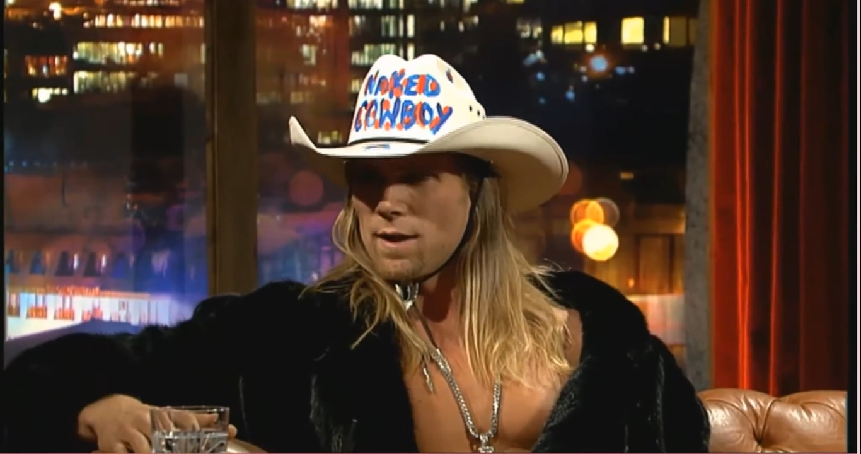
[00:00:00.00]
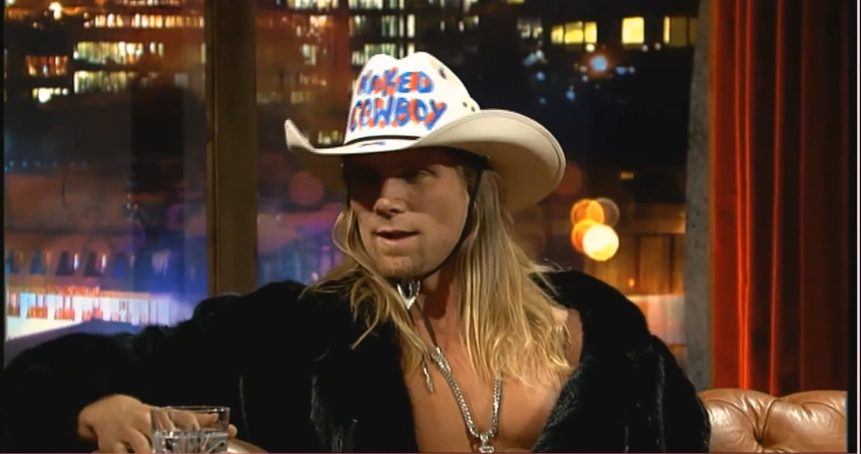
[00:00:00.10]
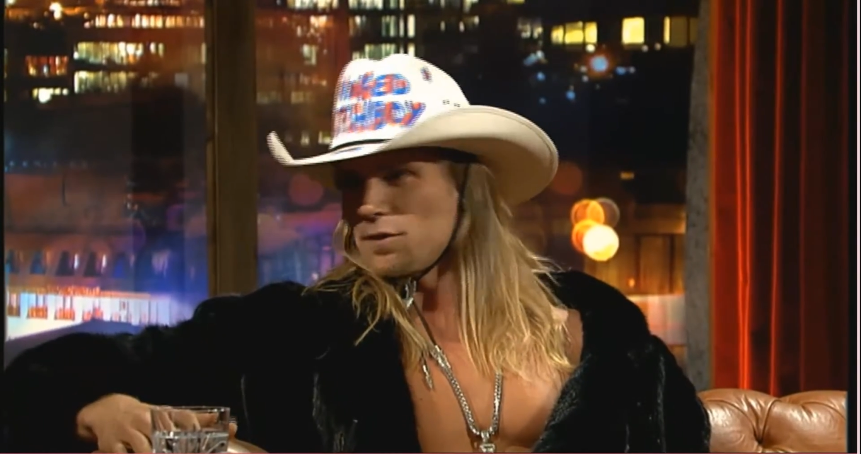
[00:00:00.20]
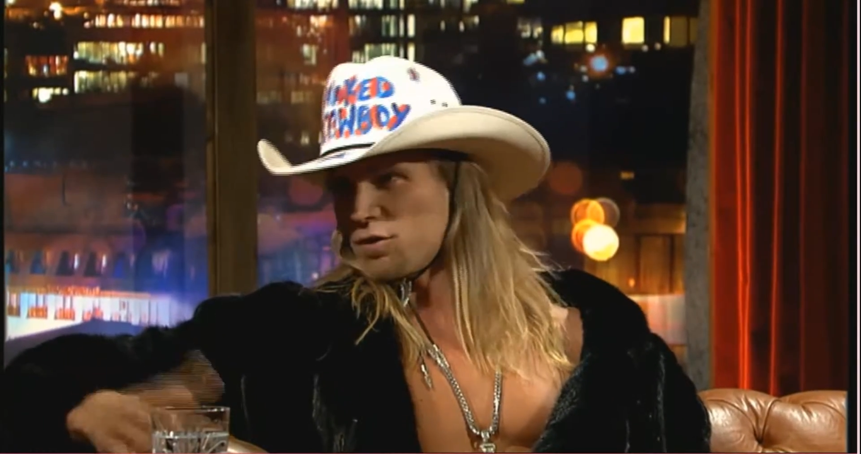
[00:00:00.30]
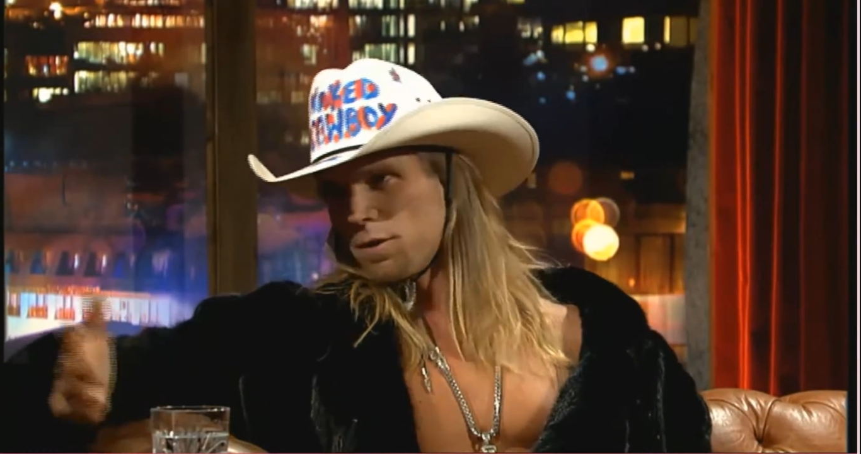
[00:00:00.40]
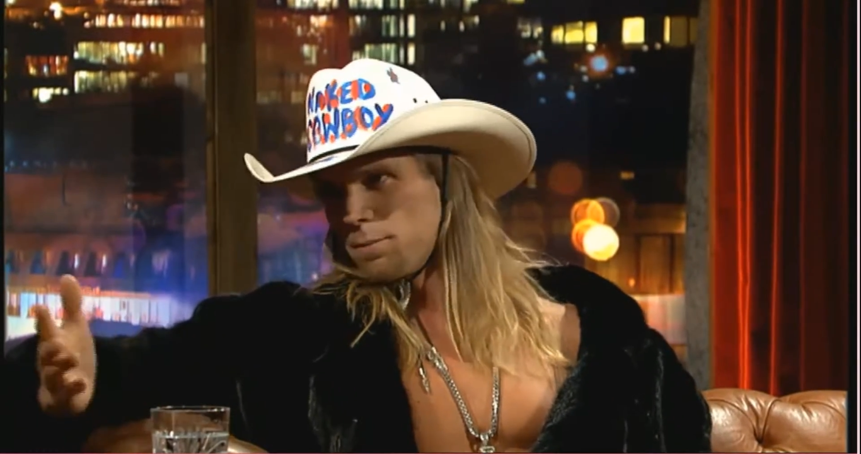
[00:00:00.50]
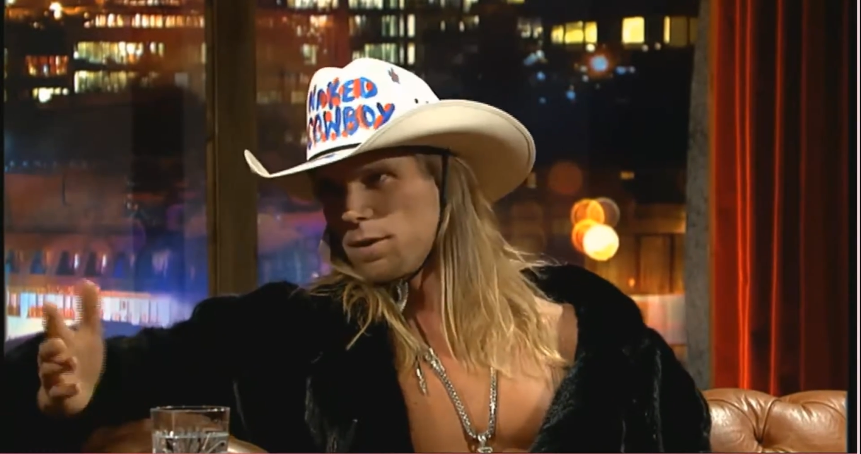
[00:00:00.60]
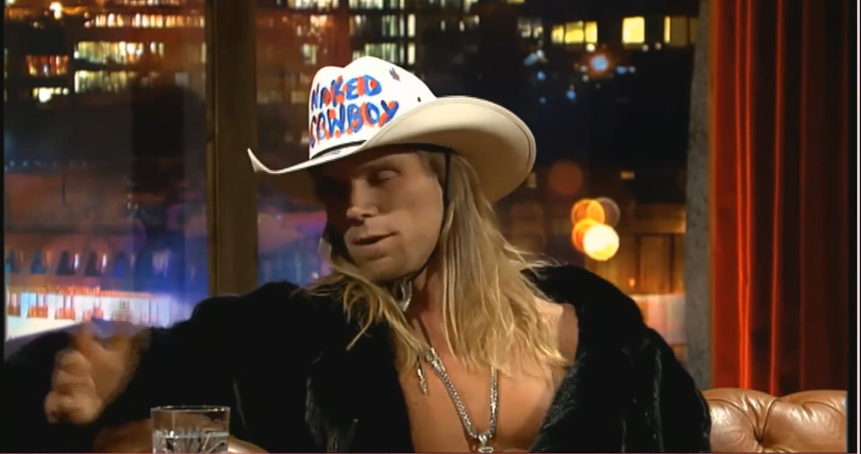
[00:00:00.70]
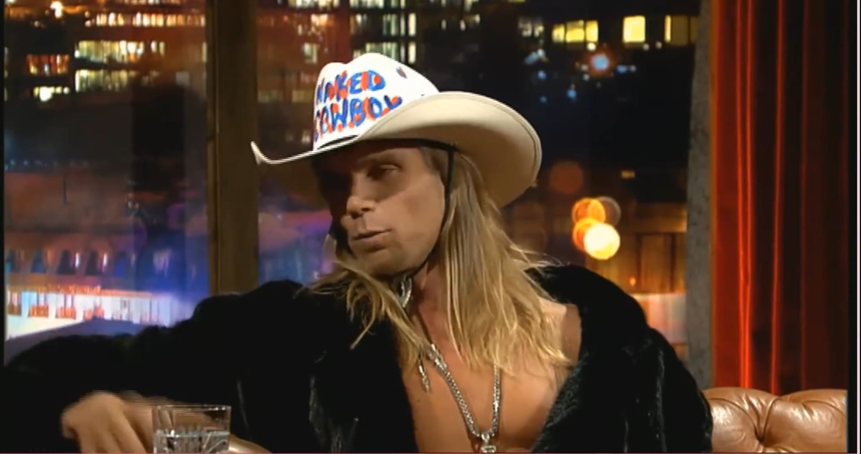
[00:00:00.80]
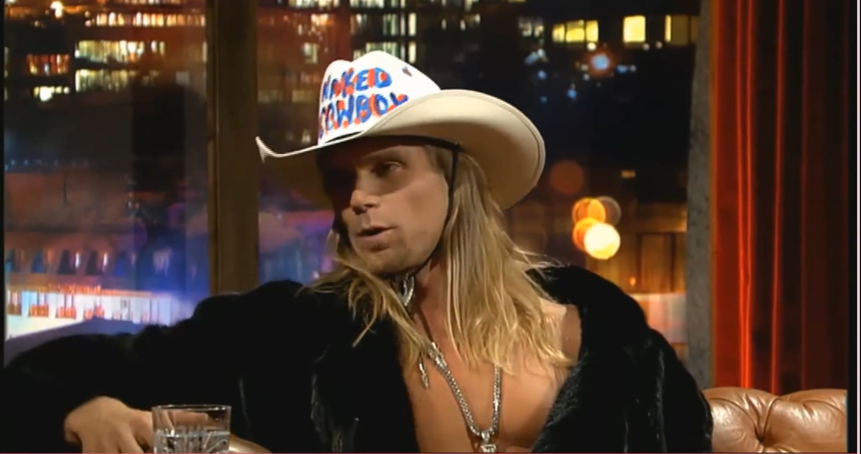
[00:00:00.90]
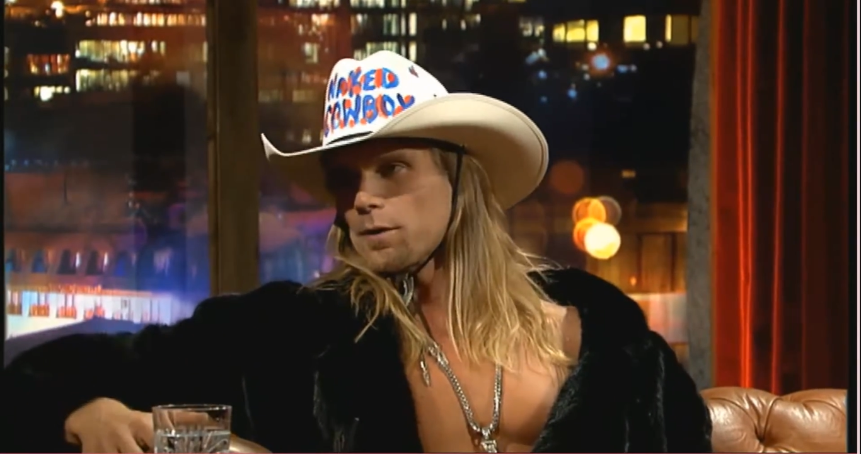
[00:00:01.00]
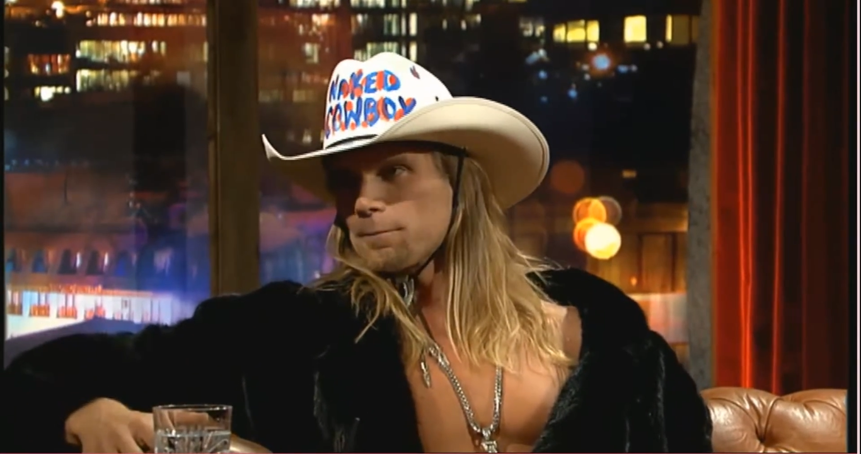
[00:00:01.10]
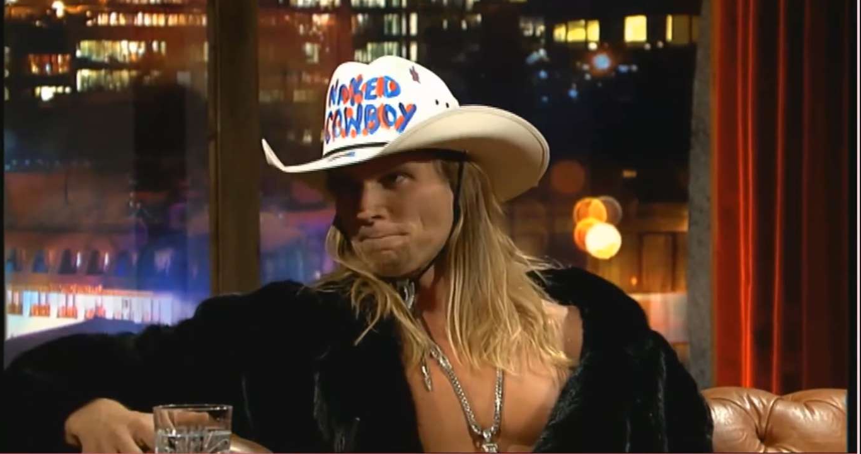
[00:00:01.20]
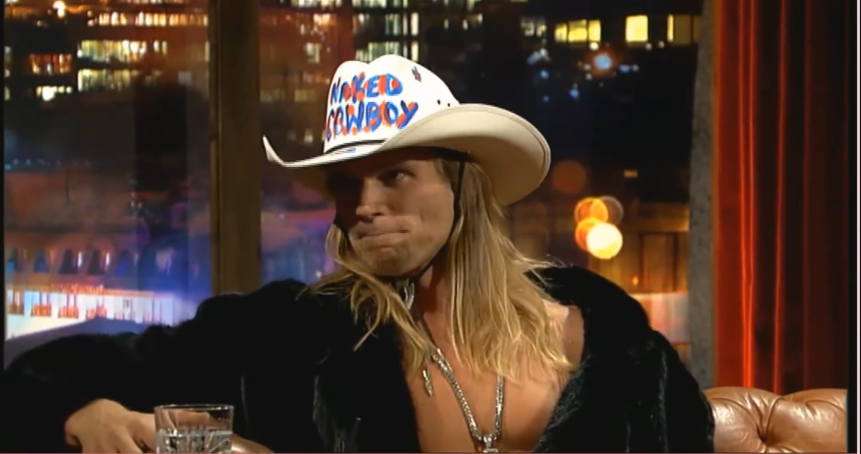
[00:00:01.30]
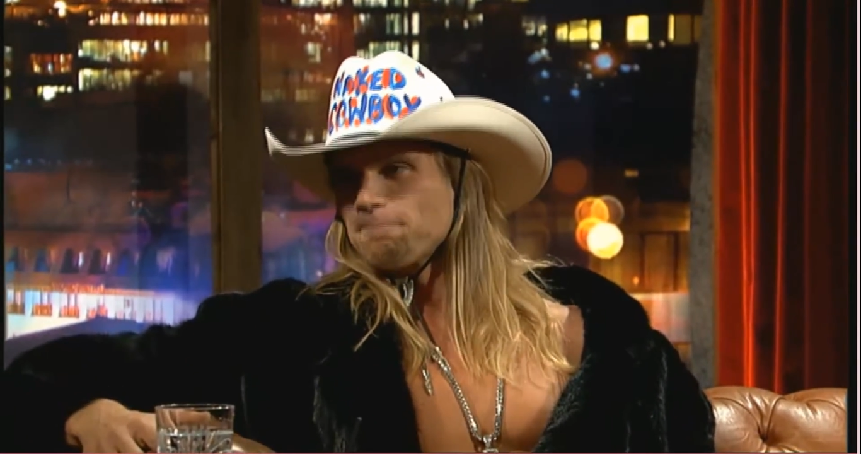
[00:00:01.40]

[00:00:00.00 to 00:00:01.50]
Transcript: and that just simply didn't work.